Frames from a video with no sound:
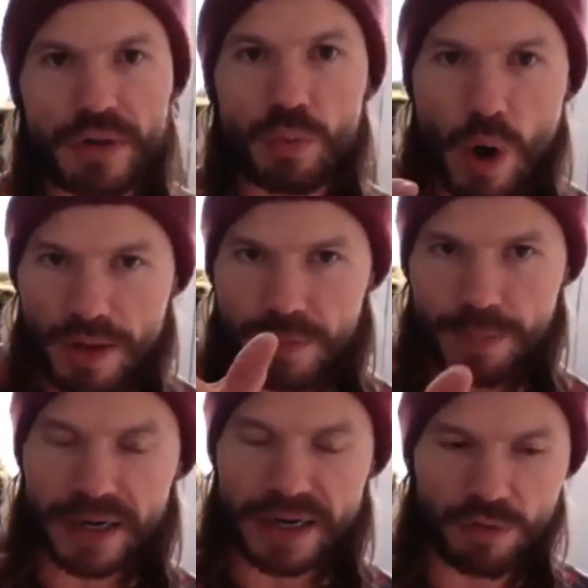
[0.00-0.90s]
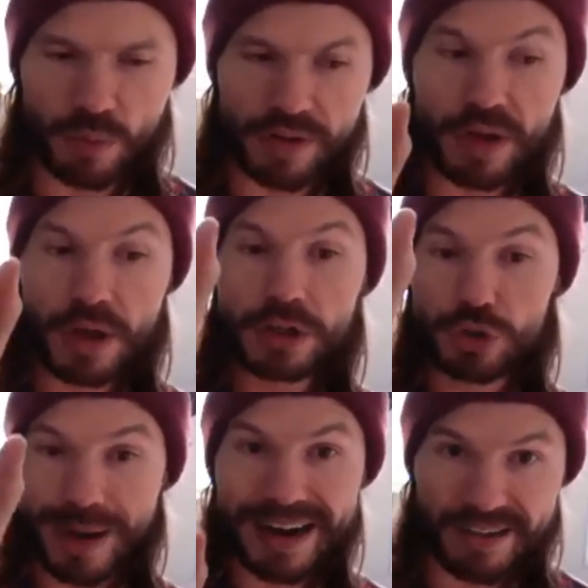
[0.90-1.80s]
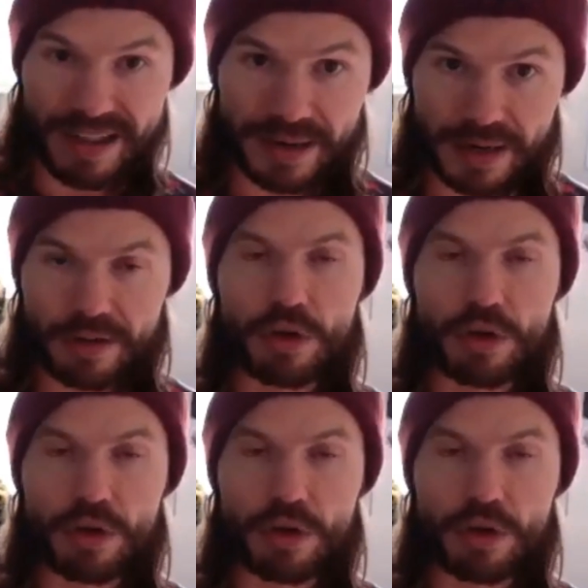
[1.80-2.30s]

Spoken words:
and one of the buckets was transcendent.